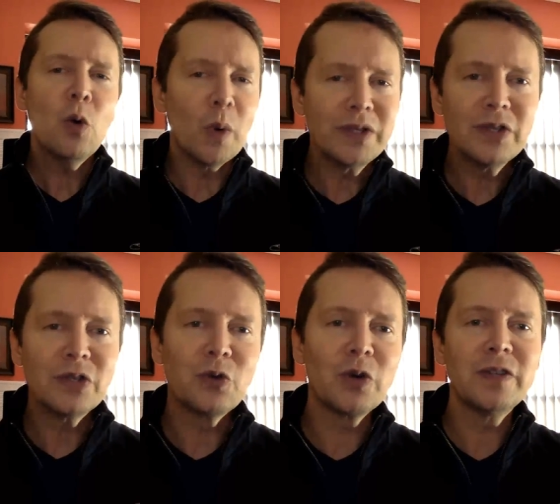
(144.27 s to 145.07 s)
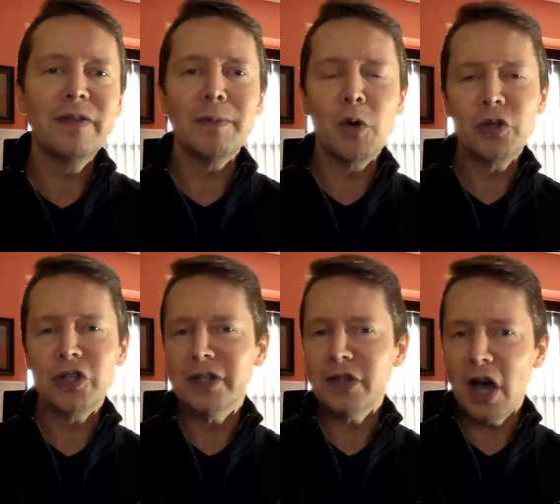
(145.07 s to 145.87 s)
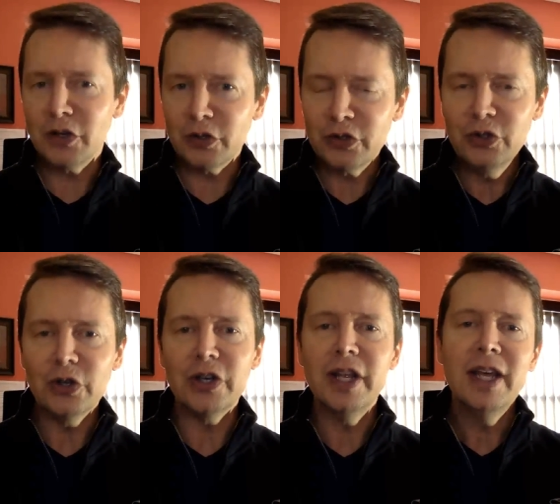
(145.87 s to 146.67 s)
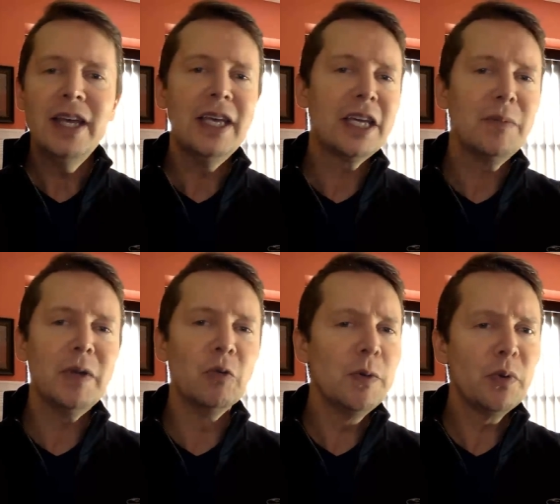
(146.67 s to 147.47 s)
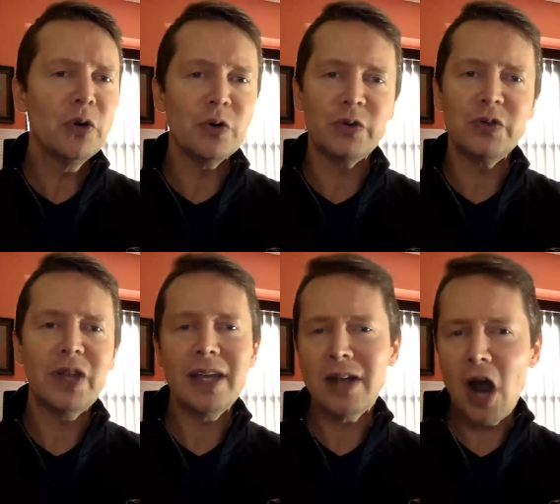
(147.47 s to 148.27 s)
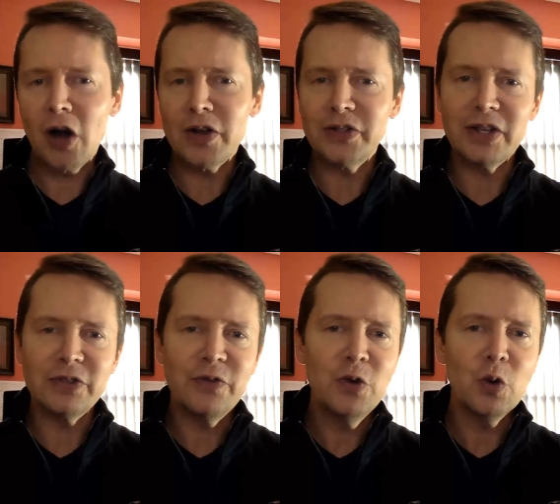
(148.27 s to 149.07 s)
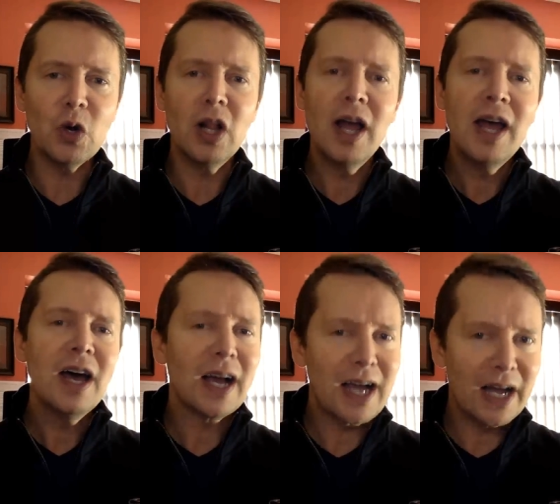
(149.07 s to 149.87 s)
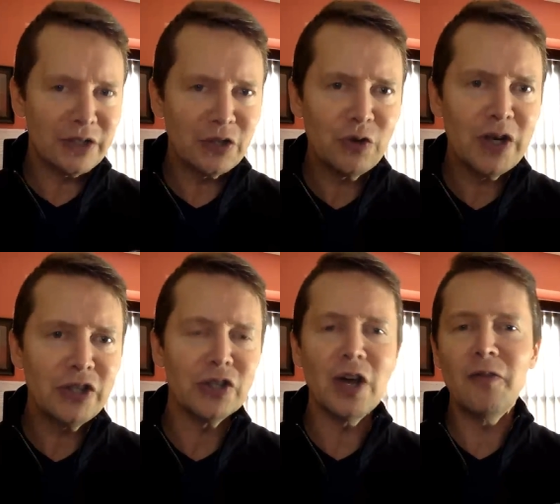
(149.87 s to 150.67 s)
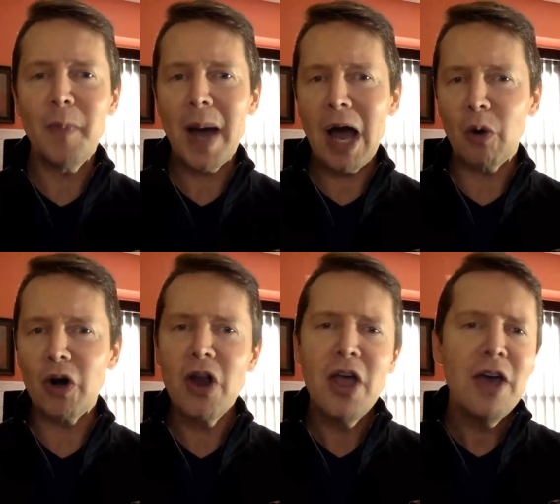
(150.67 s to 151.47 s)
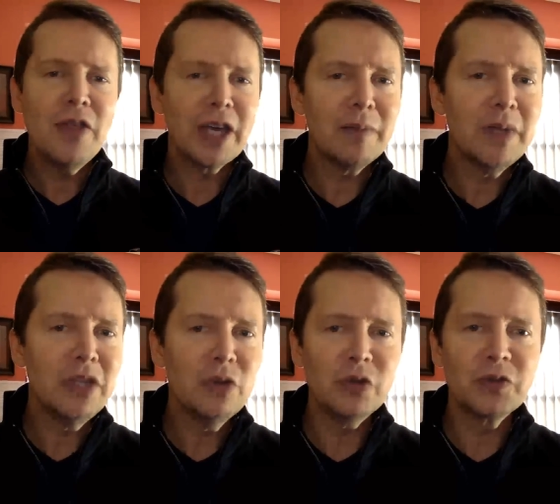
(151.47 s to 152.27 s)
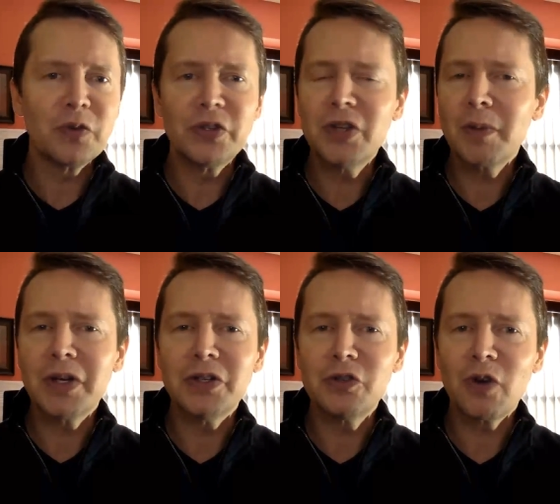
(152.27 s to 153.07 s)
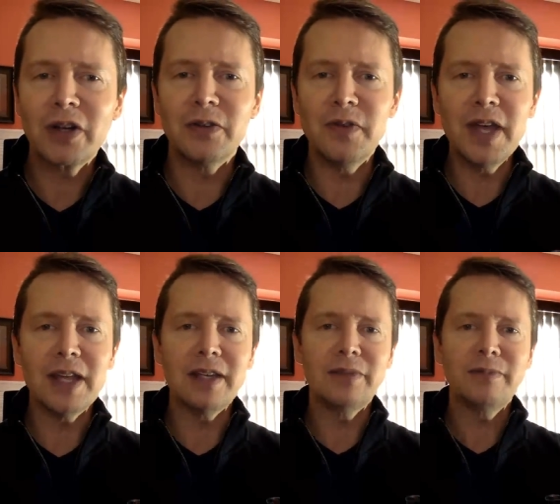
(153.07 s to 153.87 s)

Once the source of an emotion is understood, it can be reproduced and harnessed as fuel, a concentration of power that can be used for some constructive end.